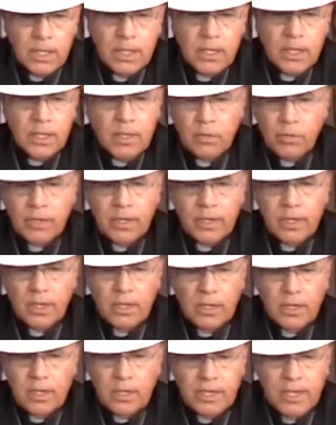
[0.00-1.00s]

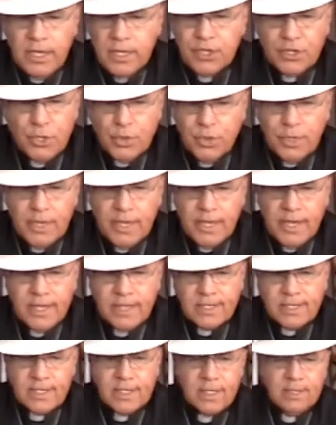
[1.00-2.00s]
he totally
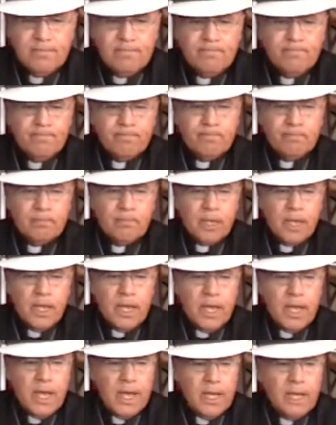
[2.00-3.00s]
is
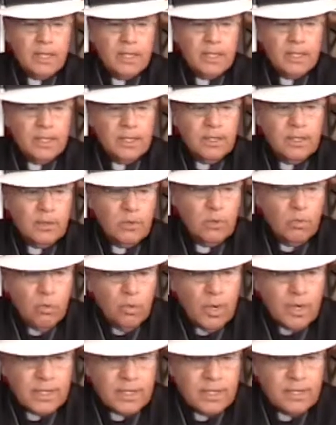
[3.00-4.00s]
and
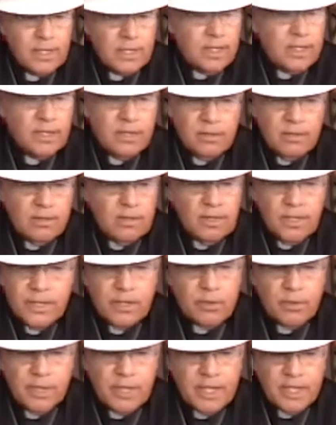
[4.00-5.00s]
what He
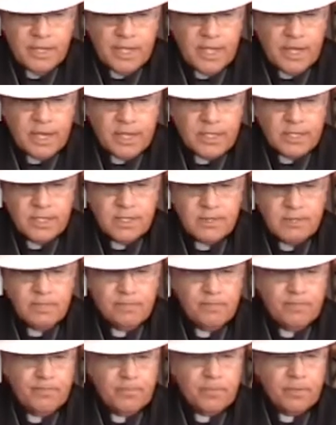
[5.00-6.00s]
literally thinks.
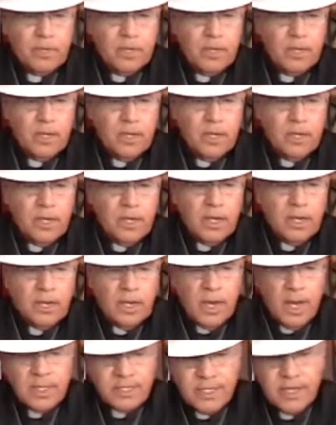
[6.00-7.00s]

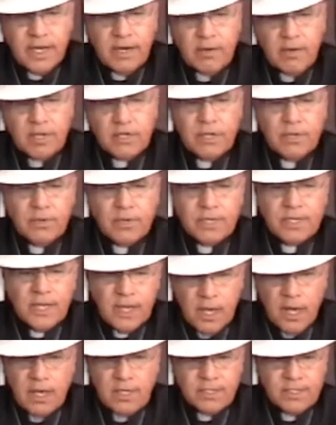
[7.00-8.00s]
God's character is
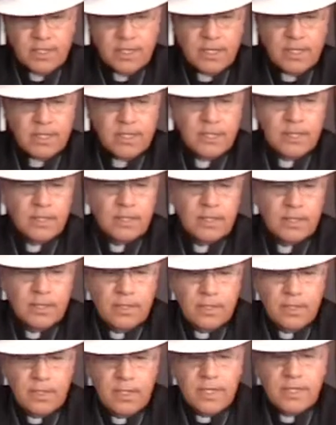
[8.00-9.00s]
constant.
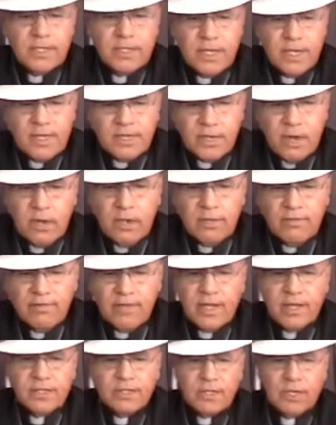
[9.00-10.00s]
He sees all
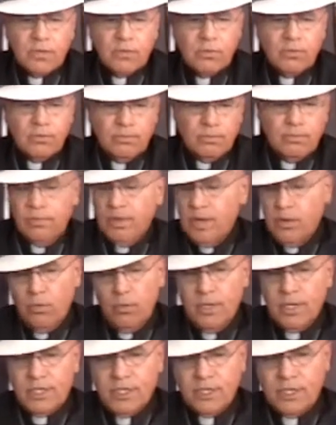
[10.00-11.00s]
events at
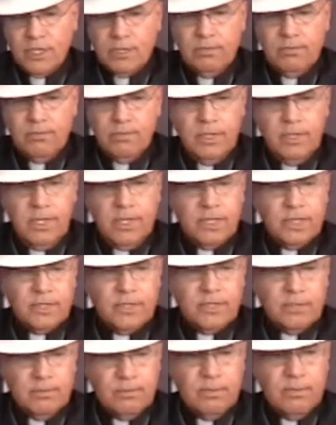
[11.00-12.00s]
once. He is